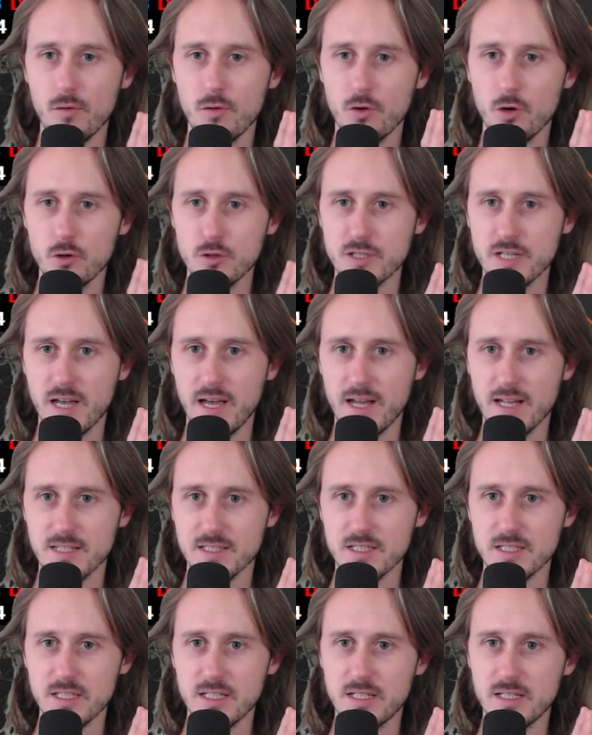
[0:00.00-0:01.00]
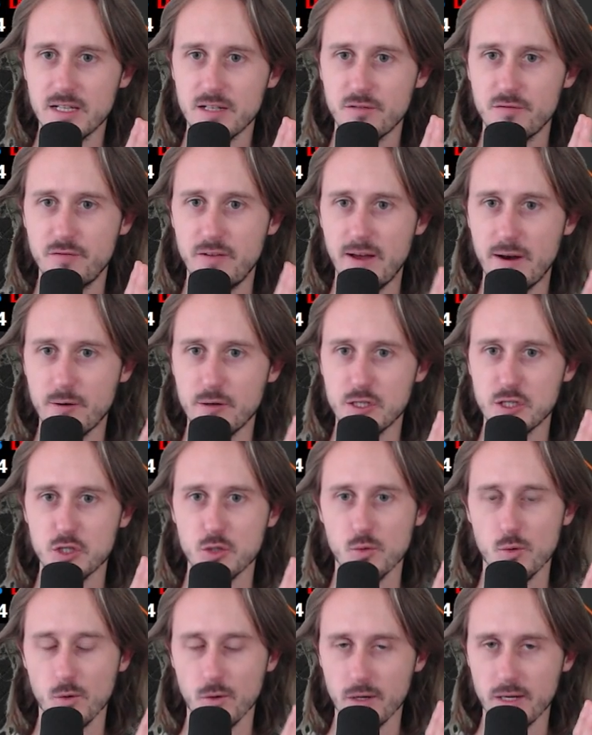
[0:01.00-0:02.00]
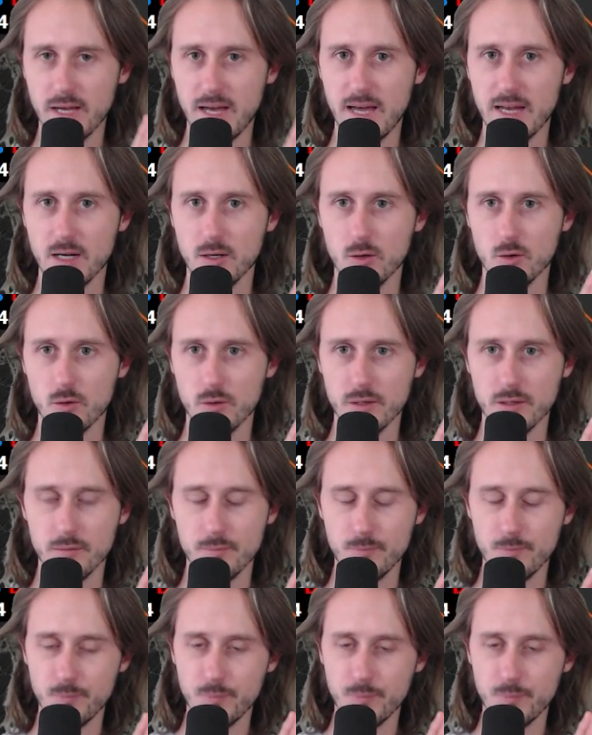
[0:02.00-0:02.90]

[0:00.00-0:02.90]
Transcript: those hands in that very strong category.